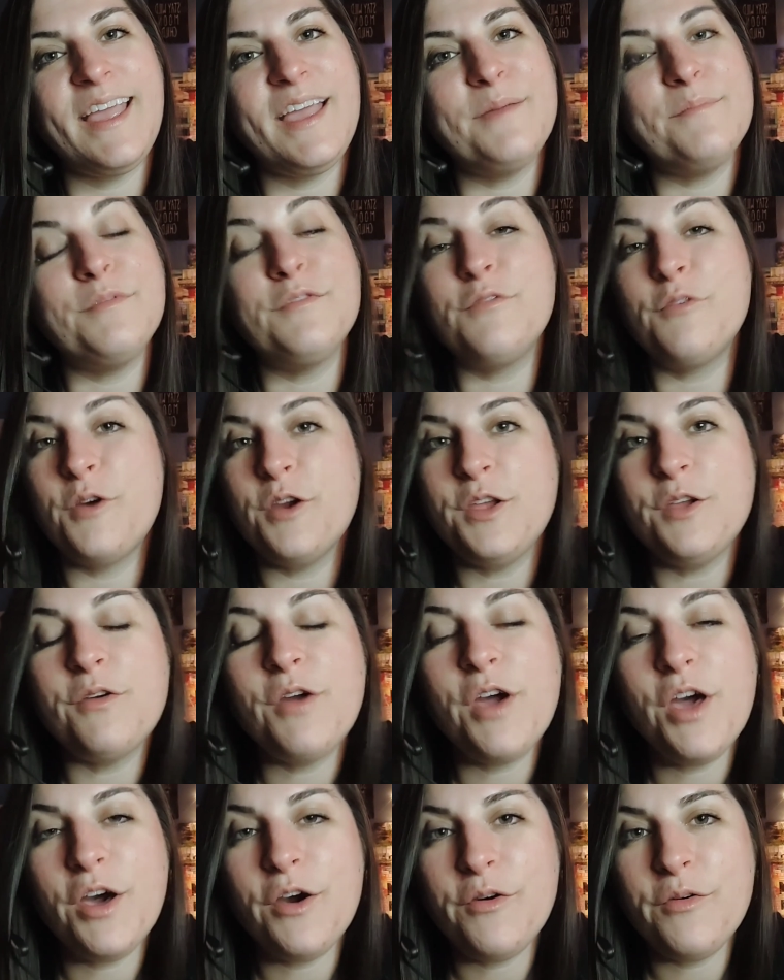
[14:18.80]
Before you
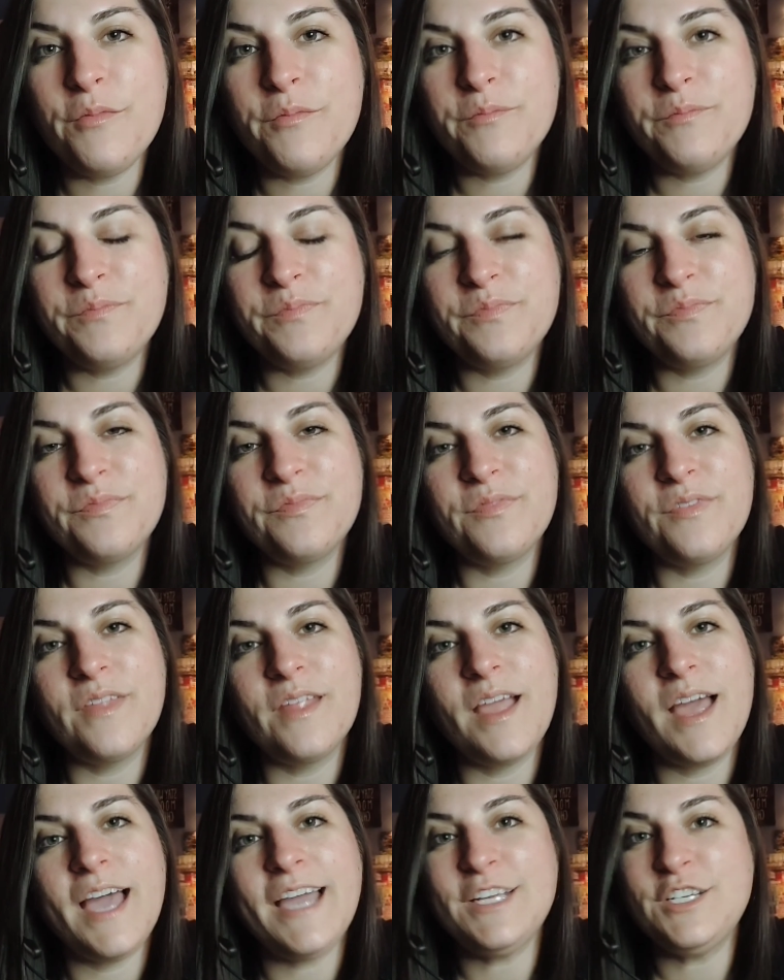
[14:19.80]
go,
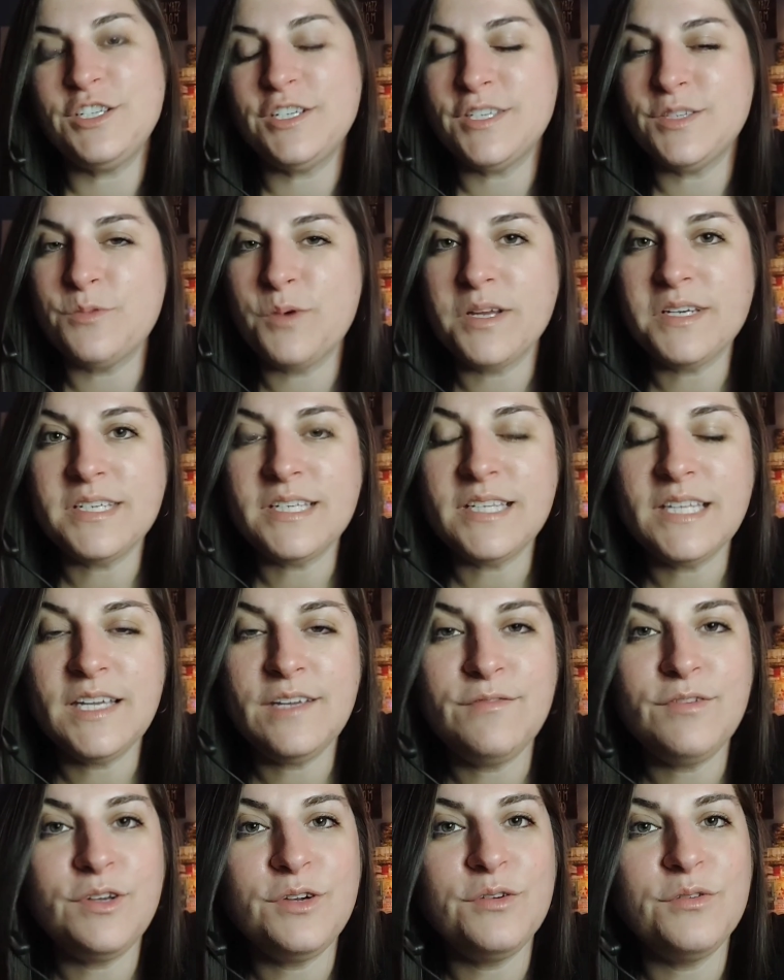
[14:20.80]
I just want to leave
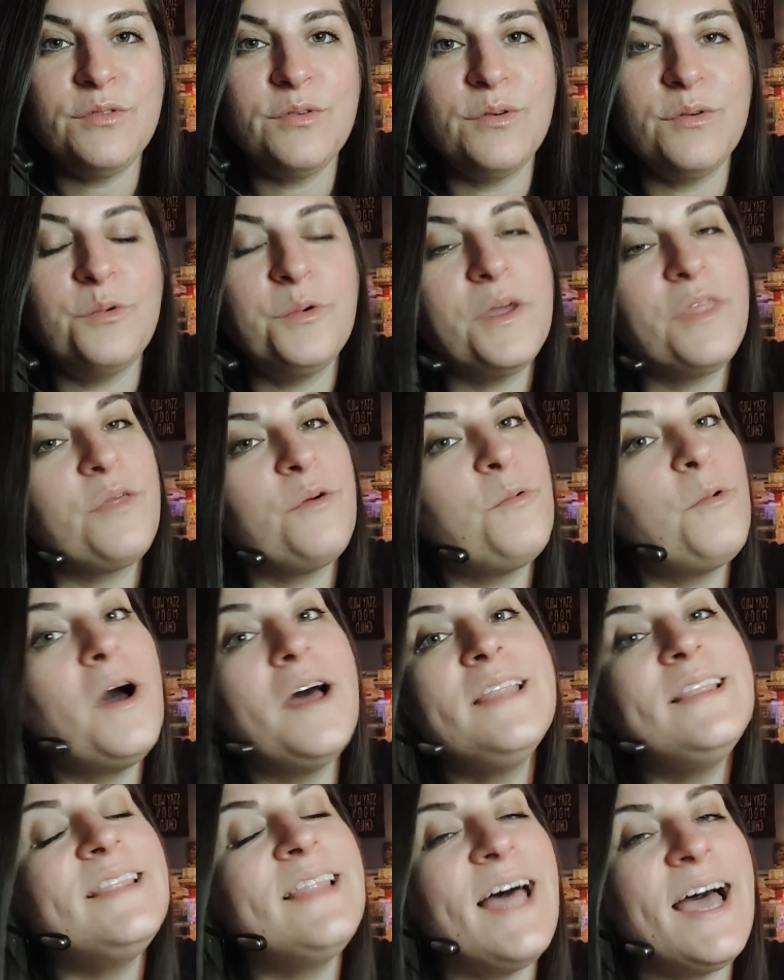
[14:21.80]
you with
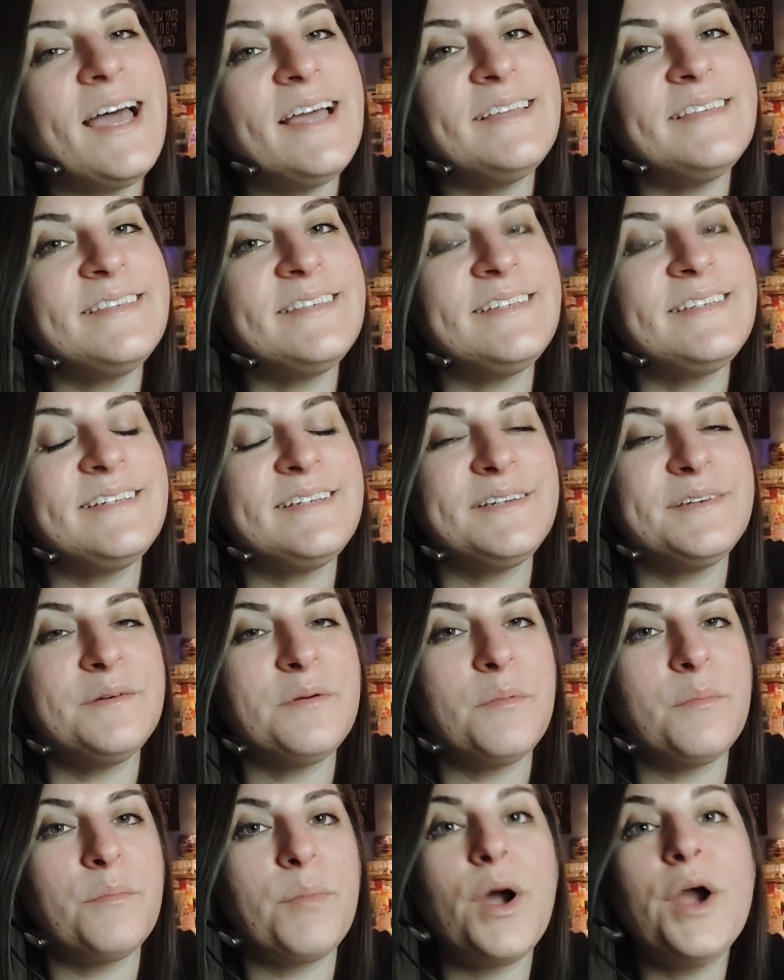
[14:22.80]
one last
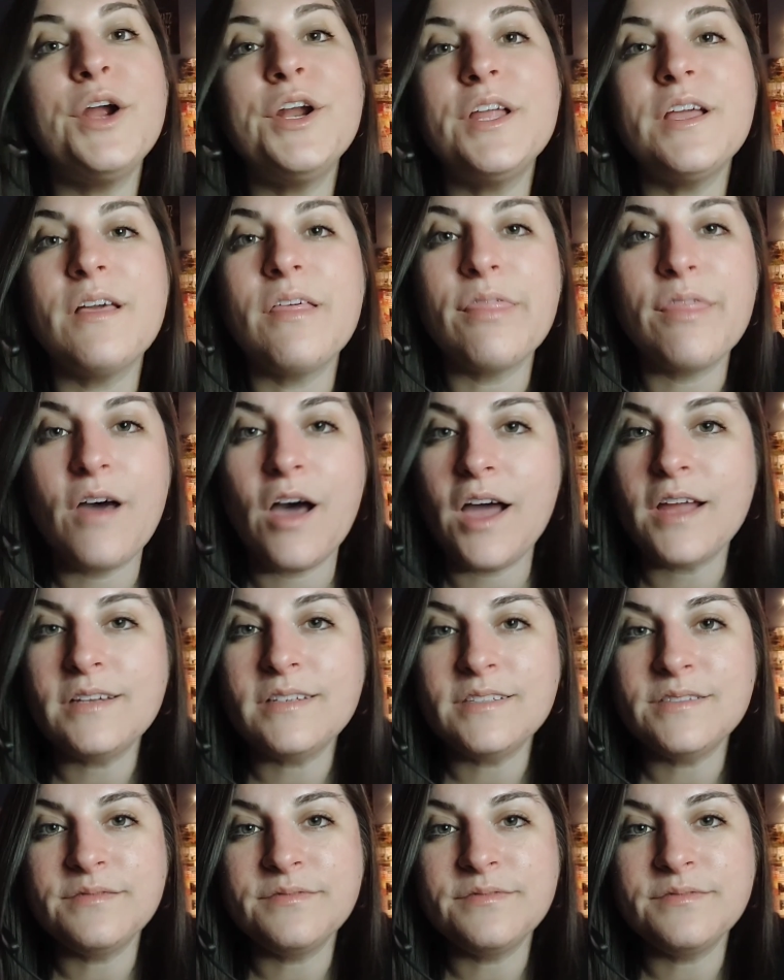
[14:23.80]
parting thought,